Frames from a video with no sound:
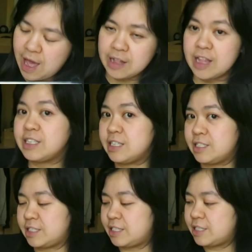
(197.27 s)
Yeah, this
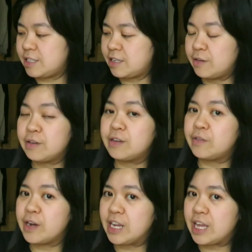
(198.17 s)
is
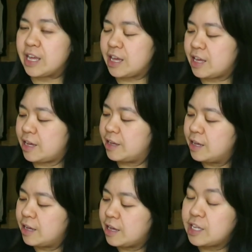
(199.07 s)
really
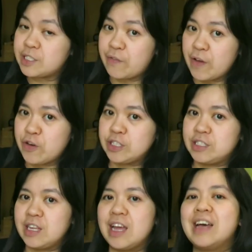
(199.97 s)
his favorite.